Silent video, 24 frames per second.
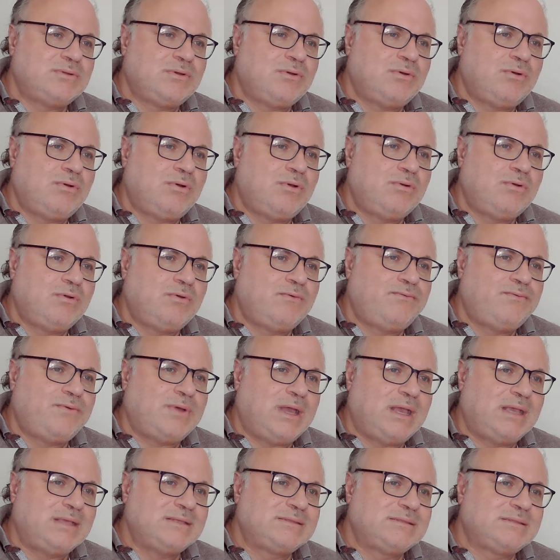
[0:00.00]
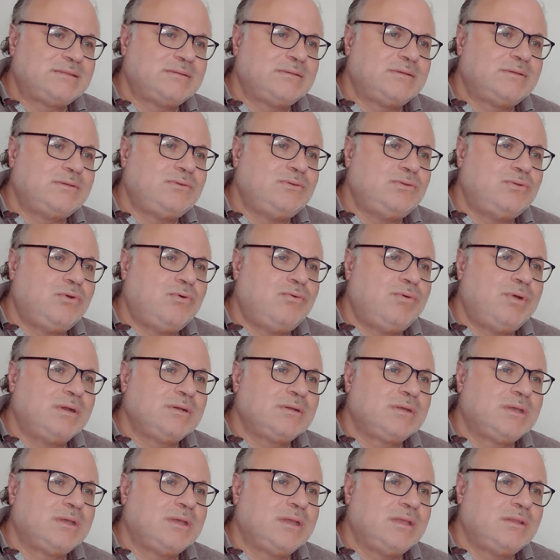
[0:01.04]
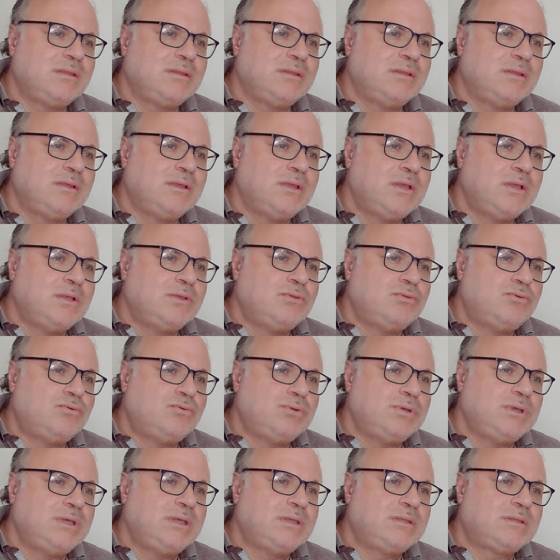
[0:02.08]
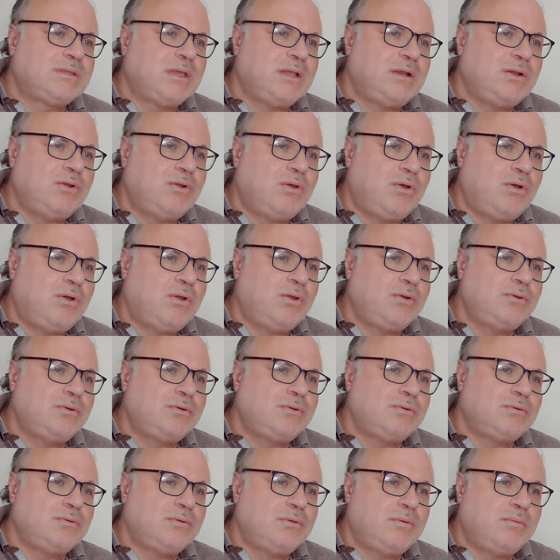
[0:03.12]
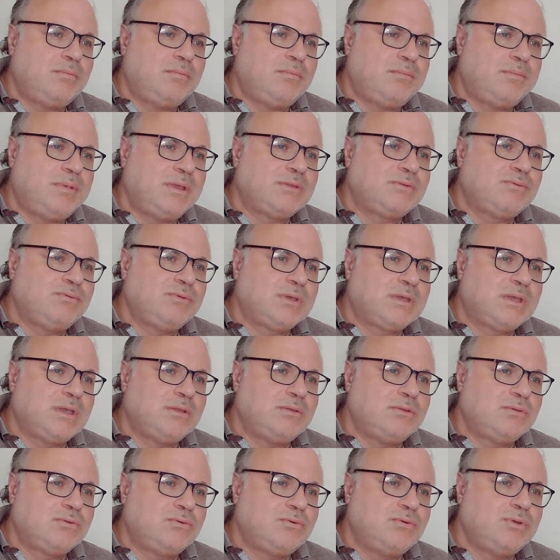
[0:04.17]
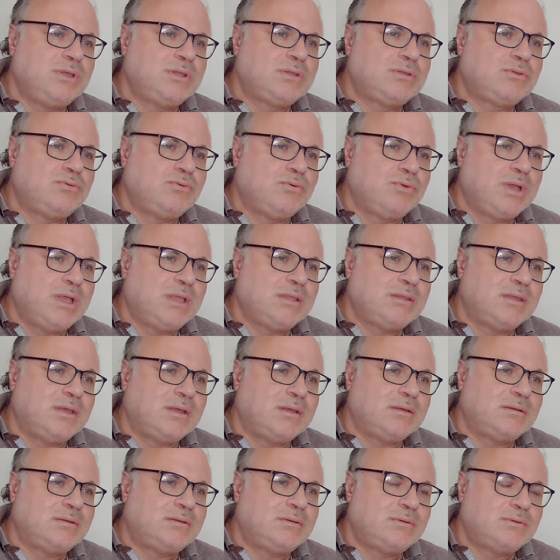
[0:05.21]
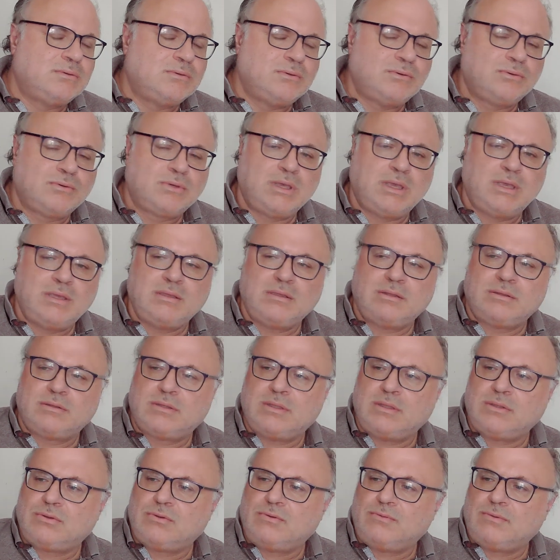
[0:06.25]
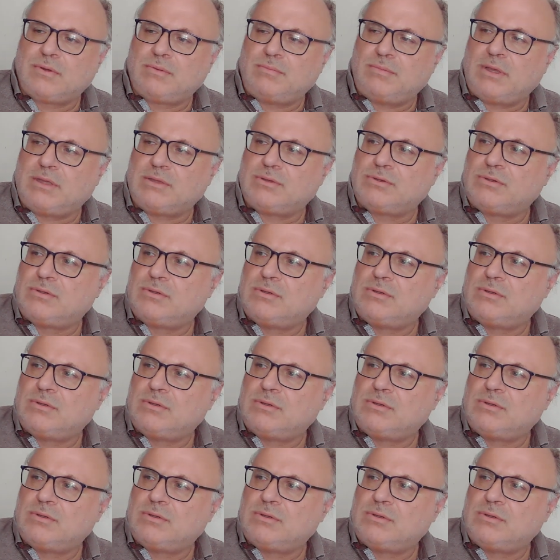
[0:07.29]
all of us. No one can do it alone, but we can do it together. Okay, thank you very much.